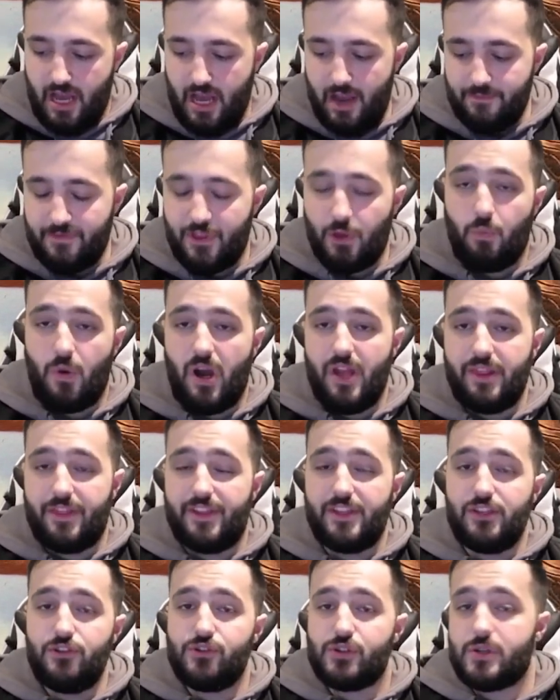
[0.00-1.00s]
The one
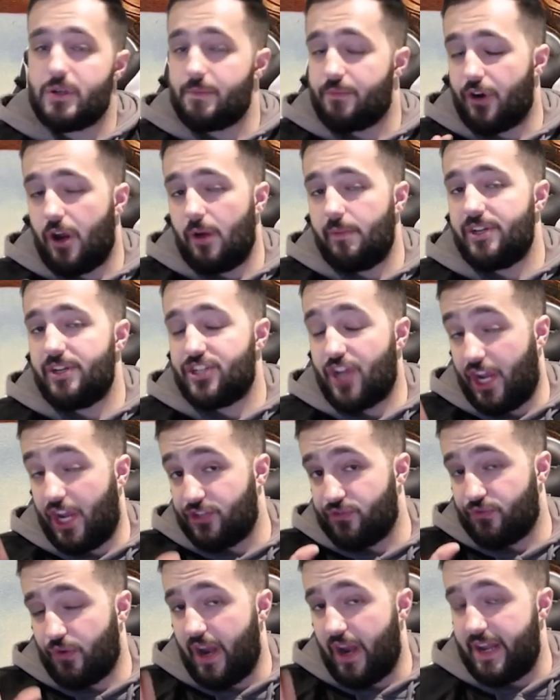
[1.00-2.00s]
thing you can probably
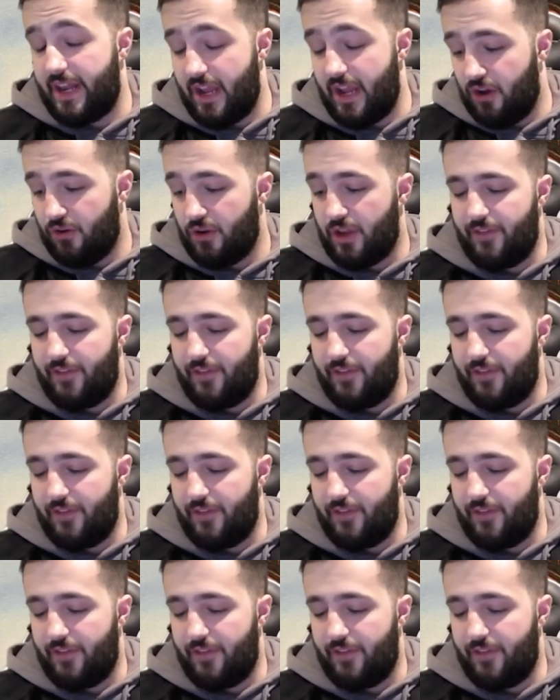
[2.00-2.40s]
change right now,